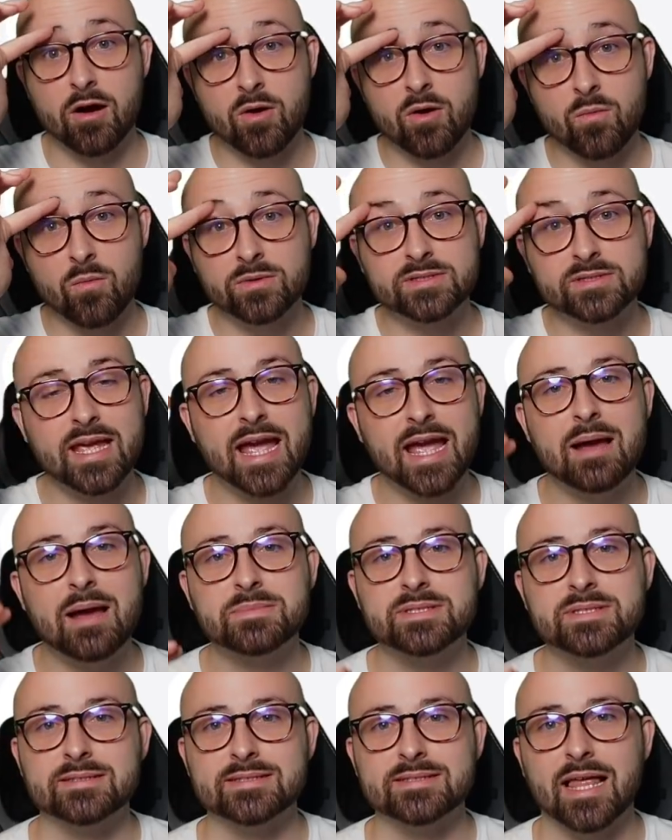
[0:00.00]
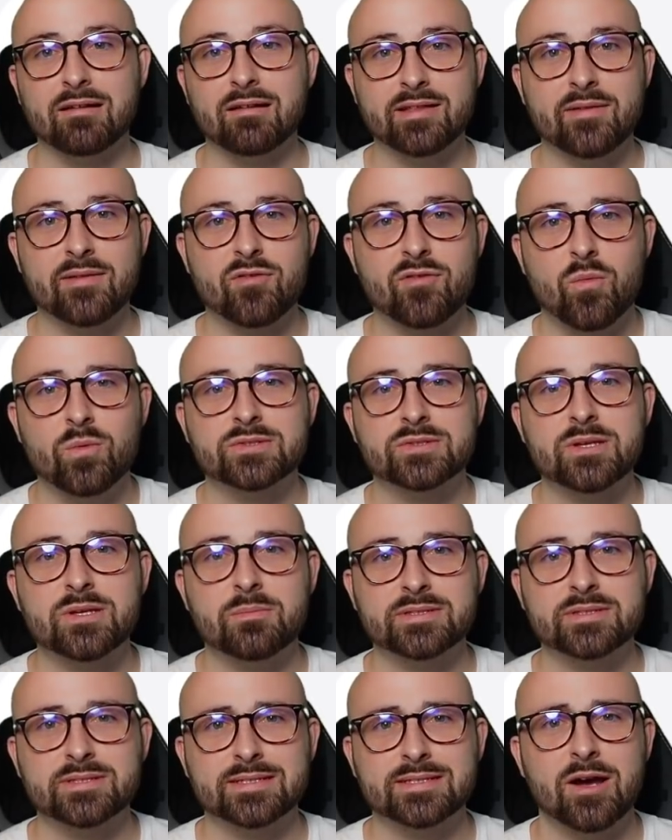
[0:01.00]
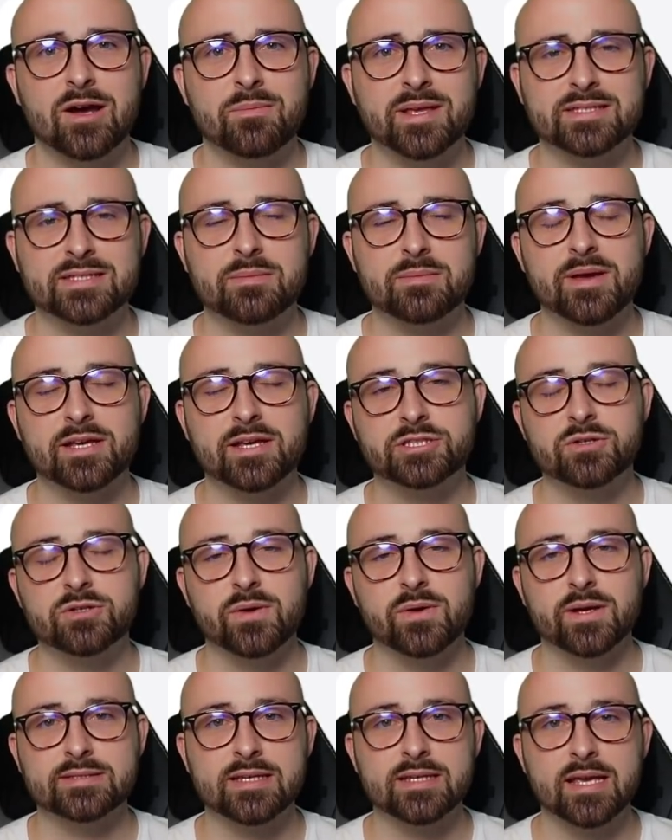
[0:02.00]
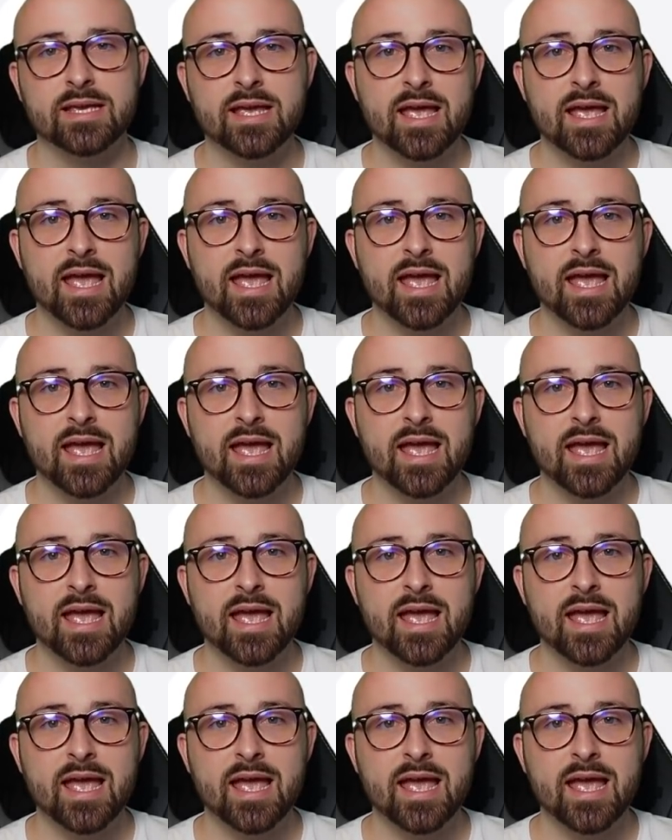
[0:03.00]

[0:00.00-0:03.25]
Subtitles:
I want to captain Salah, and therefore I want someone to tell me it's the best choice.